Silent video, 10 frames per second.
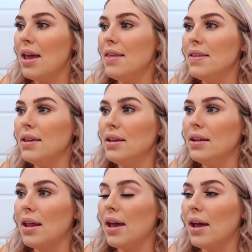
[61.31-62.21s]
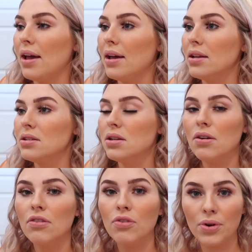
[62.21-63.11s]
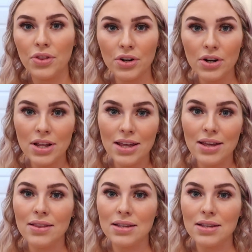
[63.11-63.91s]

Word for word: And then at 4.30